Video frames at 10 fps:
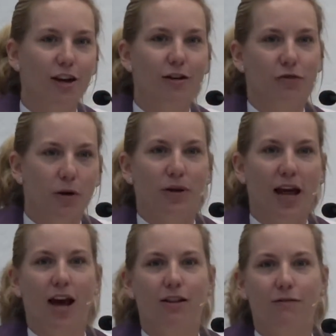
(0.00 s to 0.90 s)
from
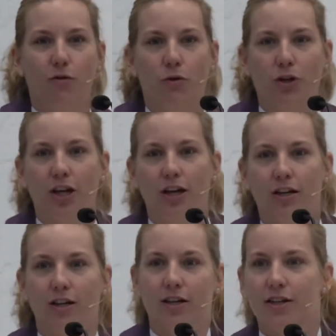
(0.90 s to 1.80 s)
California
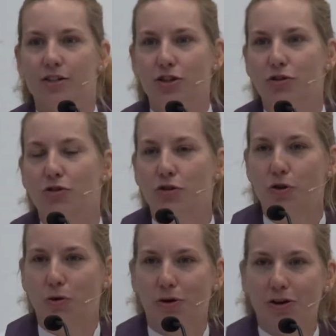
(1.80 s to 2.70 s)
to New
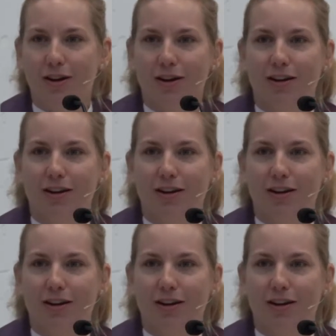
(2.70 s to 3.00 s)
York.